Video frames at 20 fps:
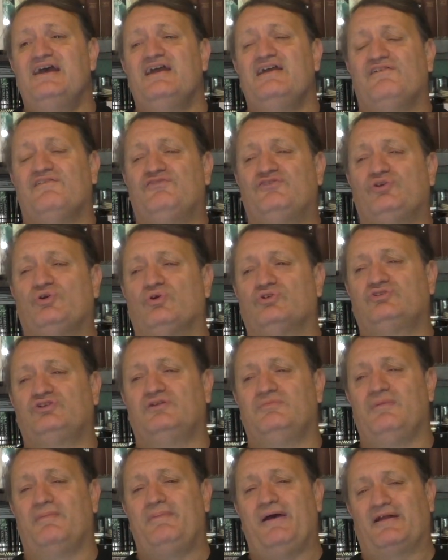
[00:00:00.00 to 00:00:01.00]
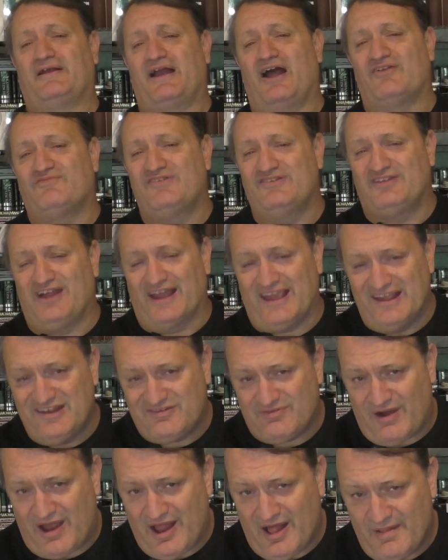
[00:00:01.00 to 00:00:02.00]
if you ever talk to them about countries like
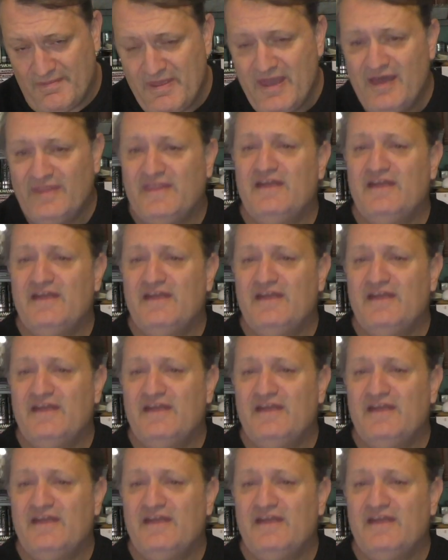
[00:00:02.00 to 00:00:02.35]
Israel,